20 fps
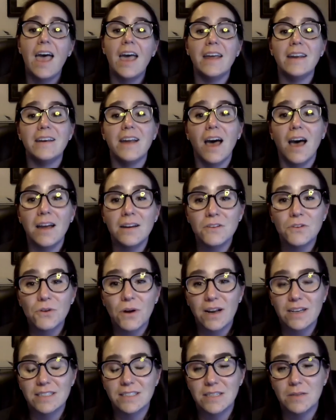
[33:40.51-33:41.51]
and
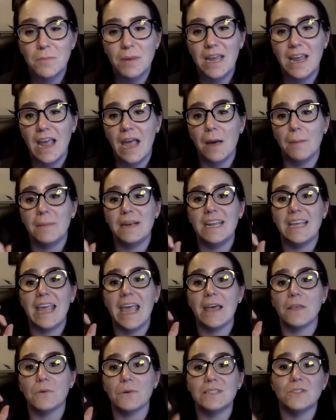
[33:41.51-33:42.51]
underestimate estimate how many
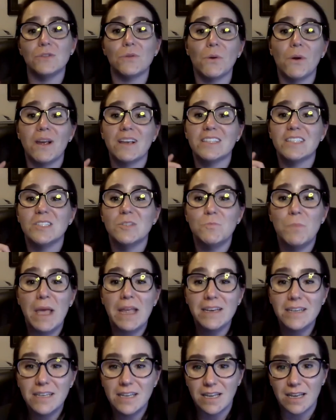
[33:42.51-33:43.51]
calories they're
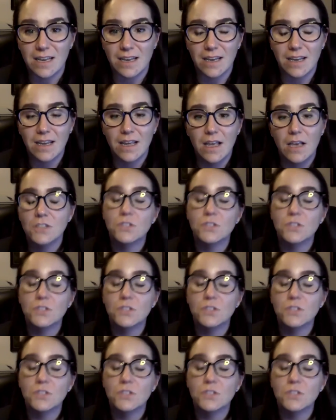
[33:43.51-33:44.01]
expending,